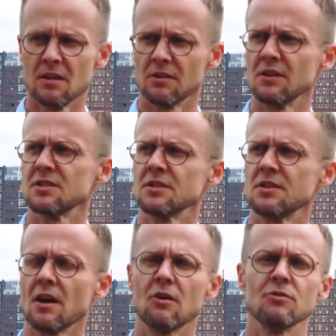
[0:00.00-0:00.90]
This is
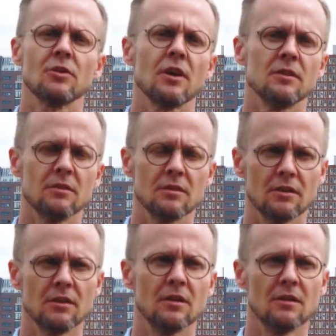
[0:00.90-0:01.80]
how you can
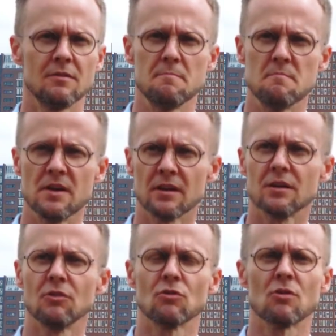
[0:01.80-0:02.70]
make
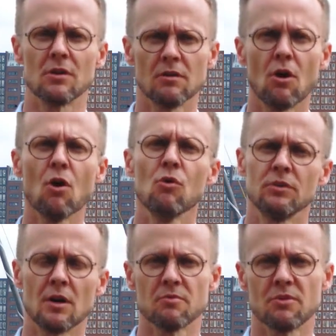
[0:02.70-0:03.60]
your own
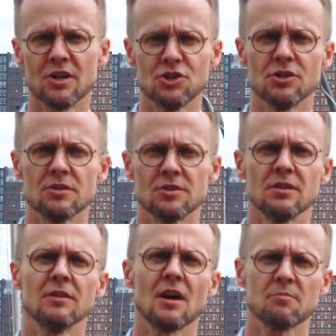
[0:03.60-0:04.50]
operations
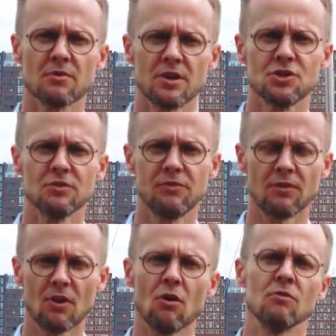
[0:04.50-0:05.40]
in the operation
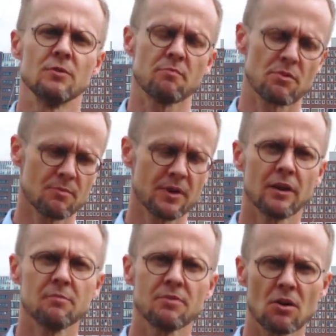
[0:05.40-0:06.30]
flow, the
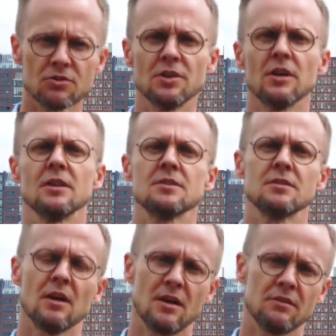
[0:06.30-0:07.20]
permitting process,
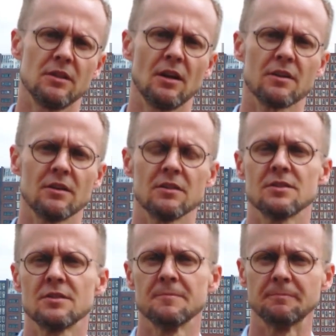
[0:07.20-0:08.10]
and the
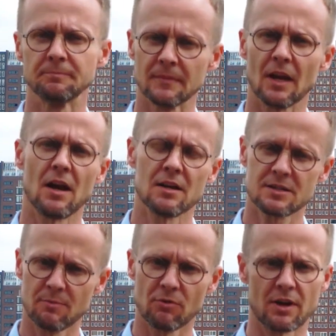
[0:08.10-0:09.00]
others as
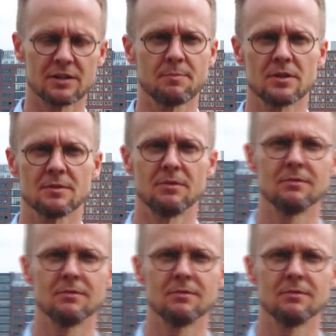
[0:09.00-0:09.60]
smooth as possible.